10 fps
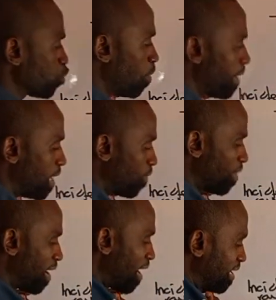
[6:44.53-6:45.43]

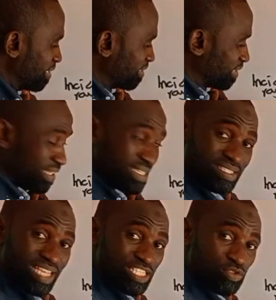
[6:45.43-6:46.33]
normal and the
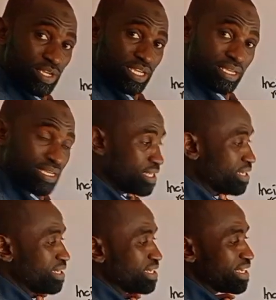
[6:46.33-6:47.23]
incident ray
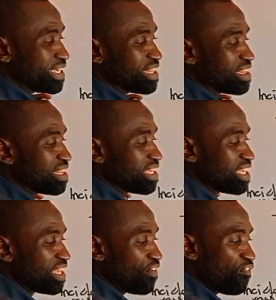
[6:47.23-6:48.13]
in
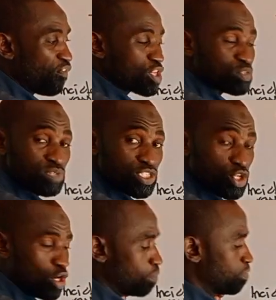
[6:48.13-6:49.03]
the first
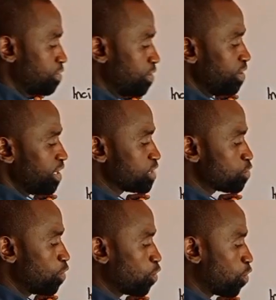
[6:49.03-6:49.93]
medium is
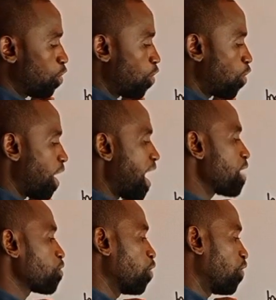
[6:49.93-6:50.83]
what we call
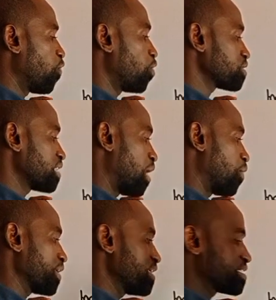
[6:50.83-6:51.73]
angle of what
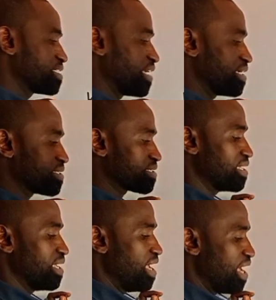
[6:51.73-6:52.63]
now? Incidence.
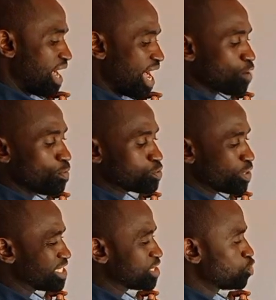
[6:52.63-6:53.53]
Angle
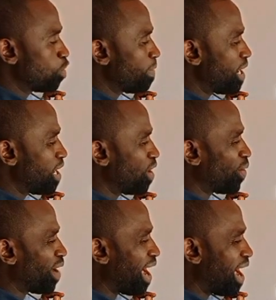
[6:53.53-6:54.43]
between the
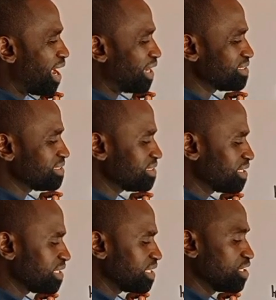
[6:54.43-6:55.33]
normal and
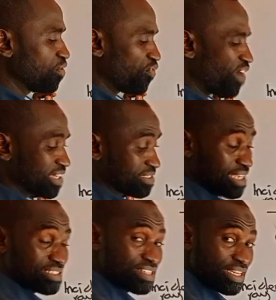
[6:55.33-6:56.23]
the
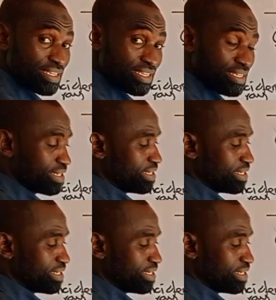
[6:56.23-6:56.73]
refracted ray